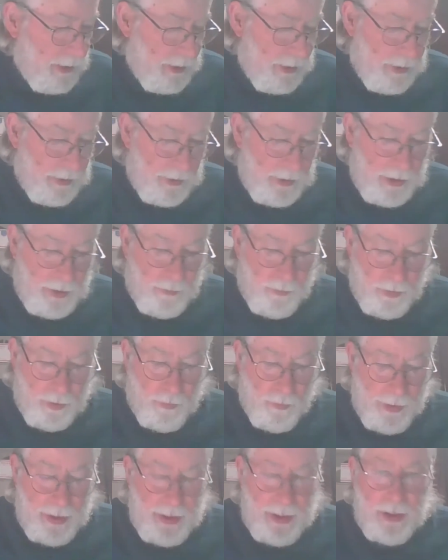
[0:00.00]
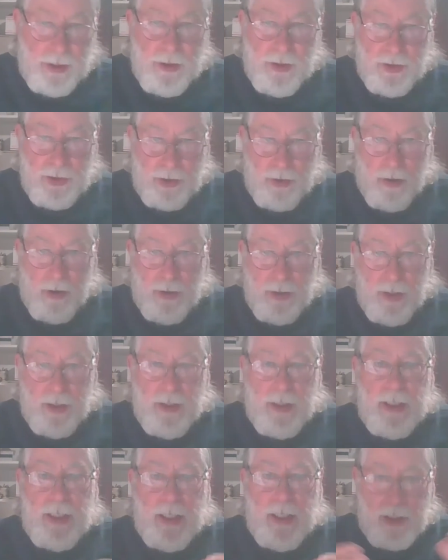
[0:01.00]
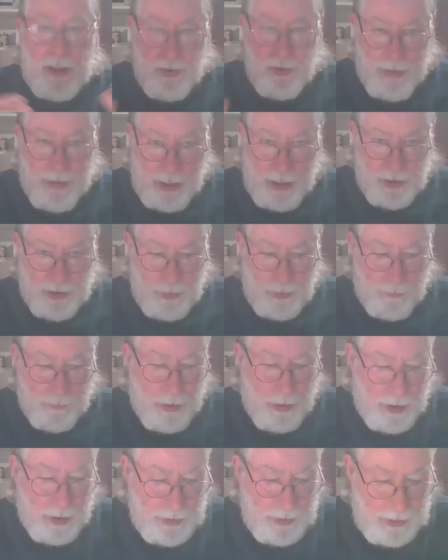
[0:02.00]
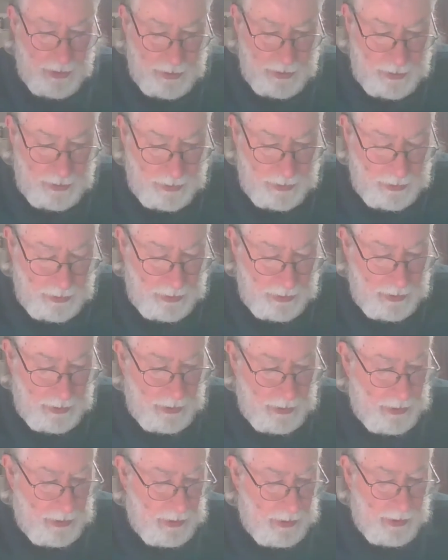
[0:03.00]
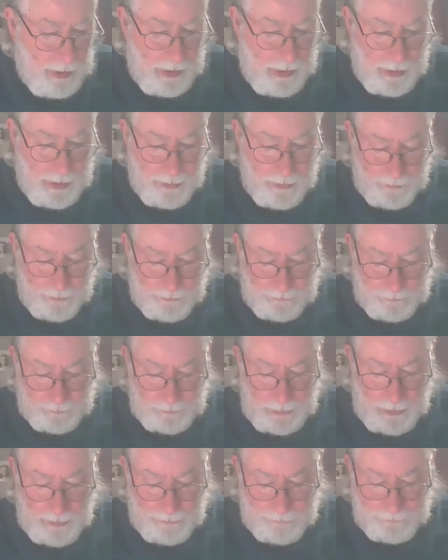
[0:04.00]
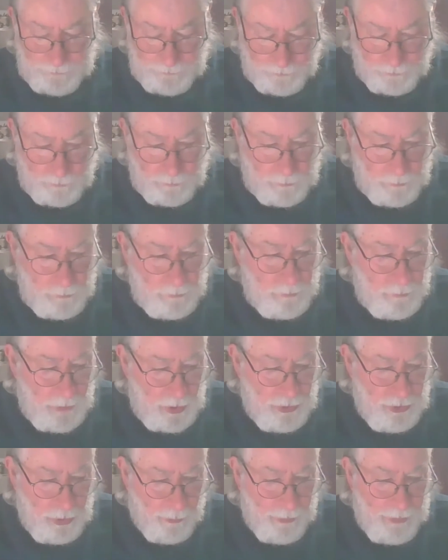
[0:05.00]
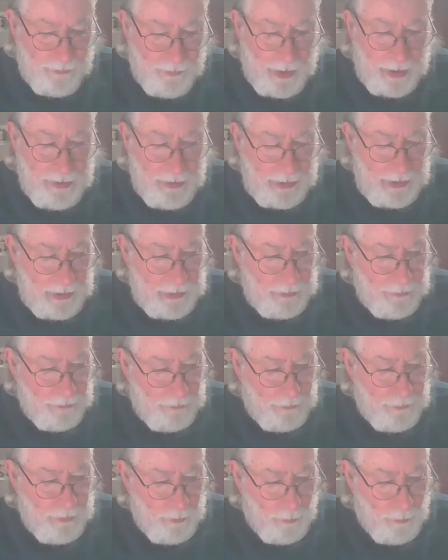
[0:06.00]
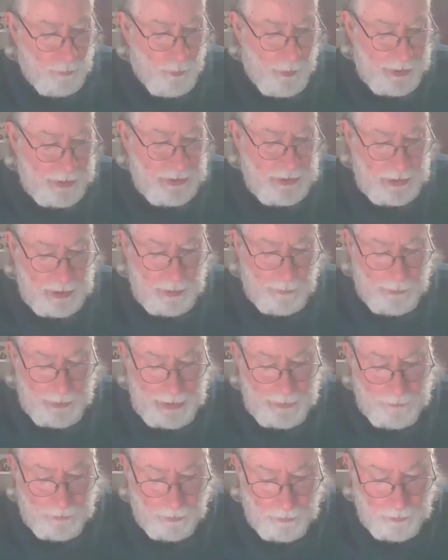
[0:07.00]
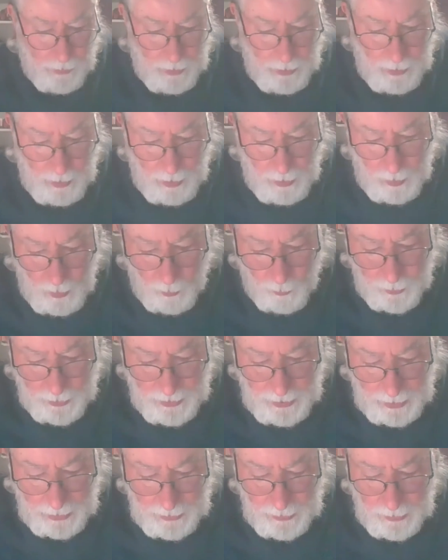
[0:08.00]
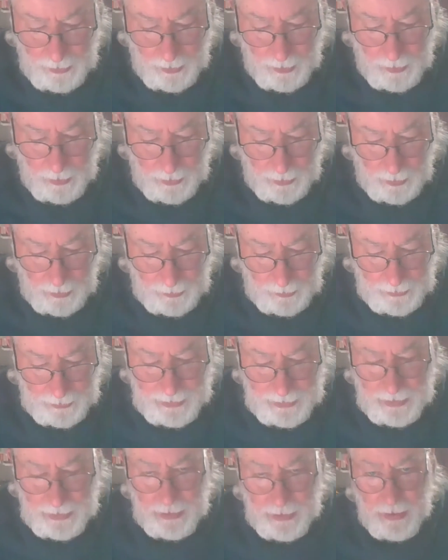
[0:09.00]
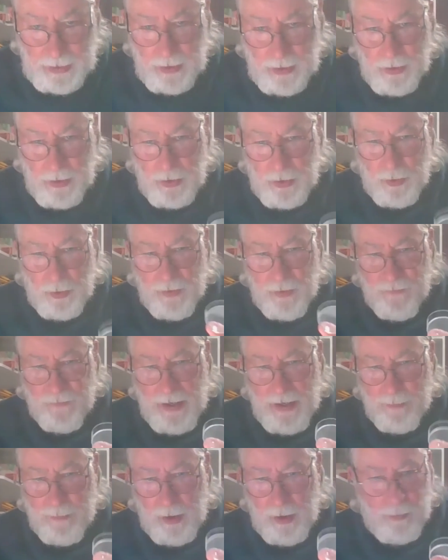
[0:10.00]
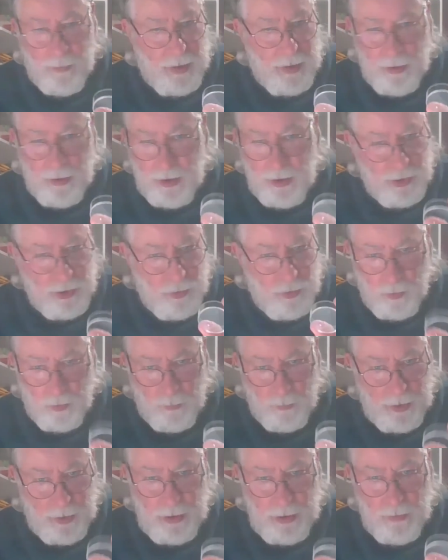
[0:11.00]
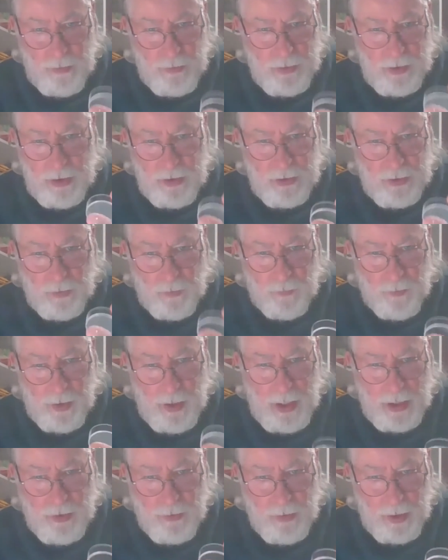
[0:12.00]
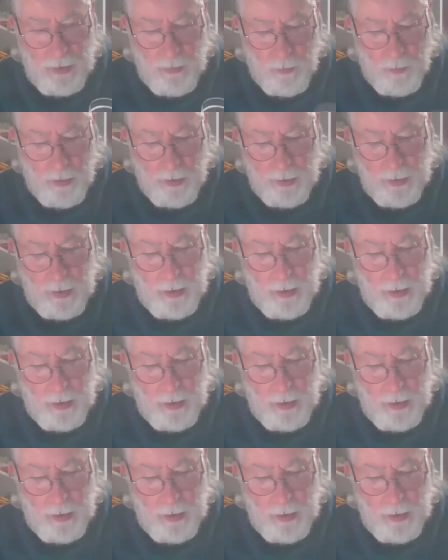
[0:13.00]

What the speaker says: Then we're ready to start the extraction process. And so we've got the wicks in the paper. We take a clean 35 millimeter dish. Don't reuse the silver nitrate one.